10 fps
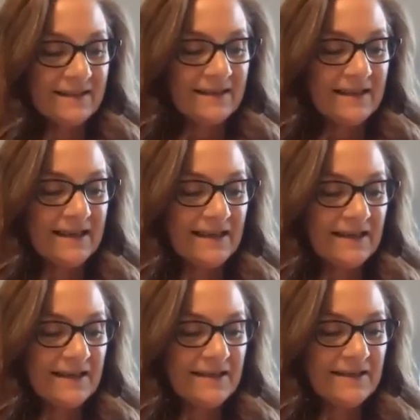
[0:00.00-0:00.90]

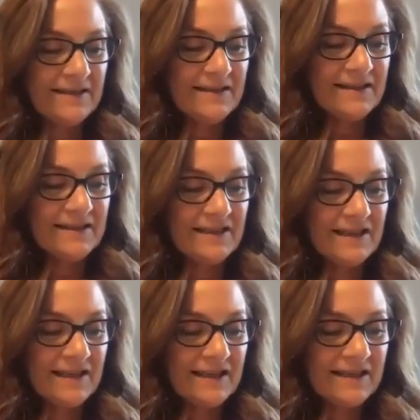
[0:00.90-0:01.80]
And
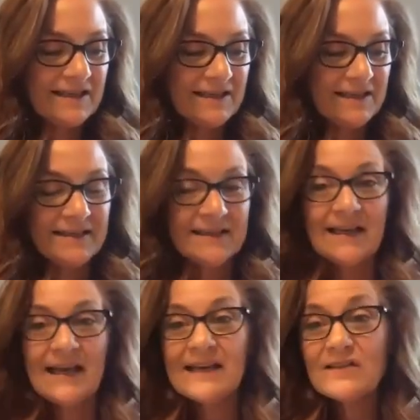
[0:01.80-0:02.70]

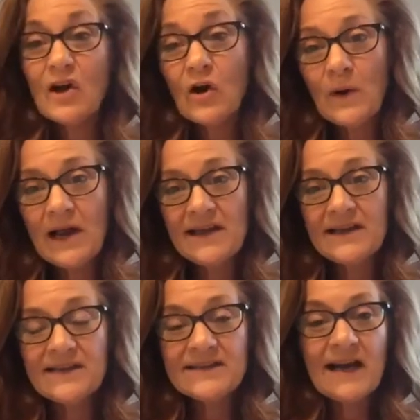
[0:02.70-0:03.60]
as
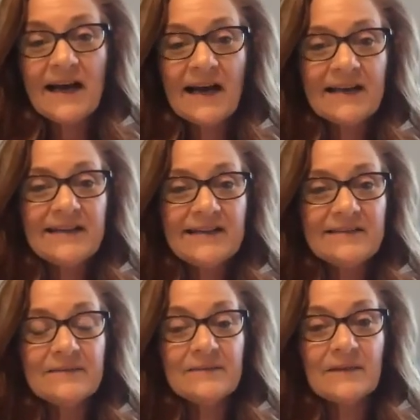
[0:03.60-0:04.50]
always,
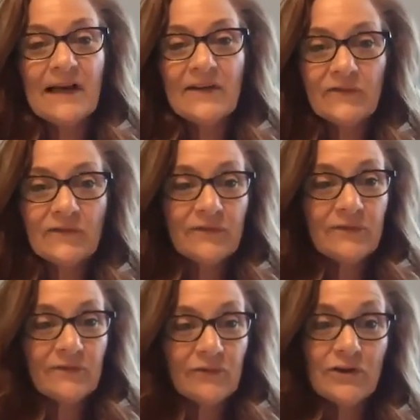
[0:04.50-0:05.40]
I love
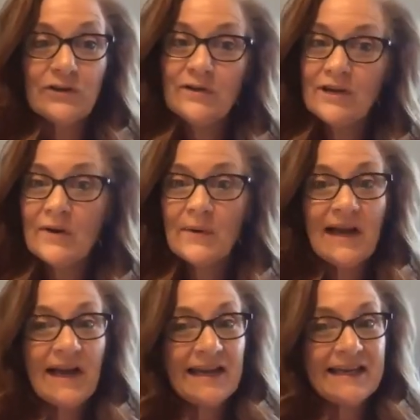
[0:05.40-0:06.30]
for you to go
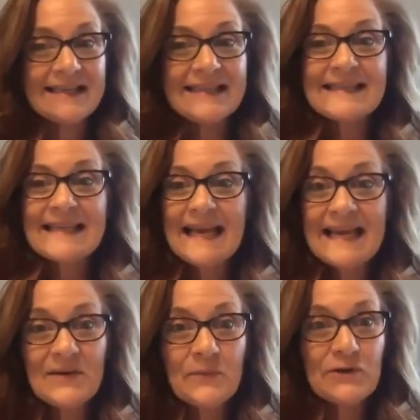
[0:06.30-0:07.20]
ahead and
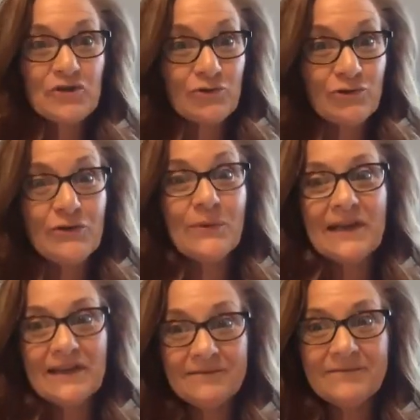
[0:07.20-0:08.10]
say what you're
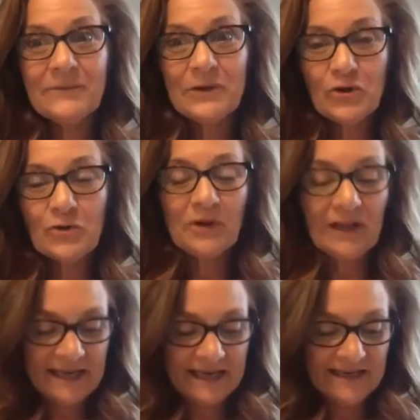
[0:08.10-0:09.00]
doing when you're
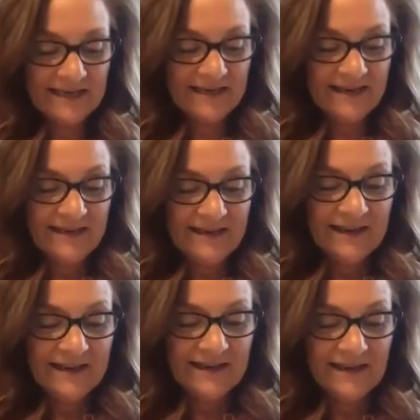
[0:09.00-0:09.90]
playing.
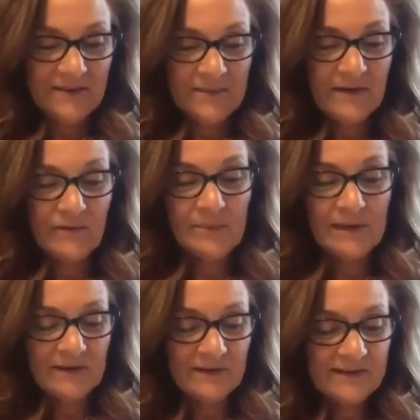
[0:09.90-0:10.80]

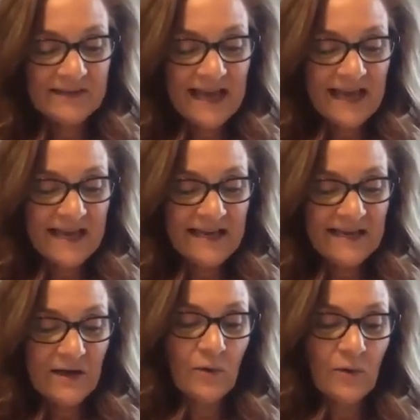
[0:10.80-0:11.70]
Everybody will say,
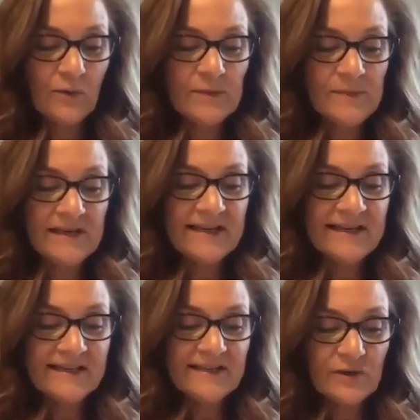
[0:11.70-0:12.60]
oh, it would be
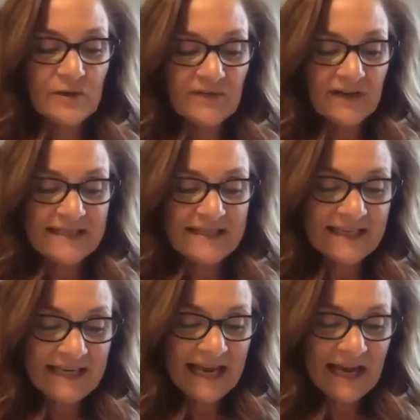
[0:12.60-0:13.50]
easier if I
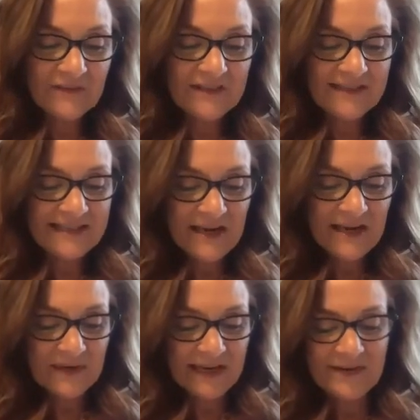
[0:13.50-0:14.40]
didn't have to say
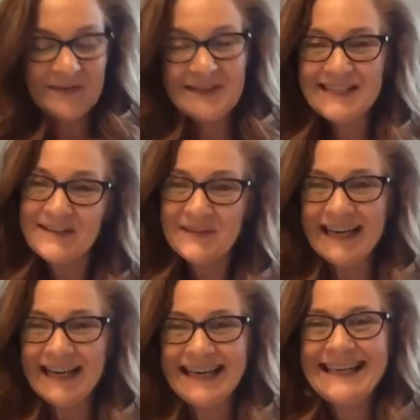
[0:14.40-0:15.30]
what I was doing.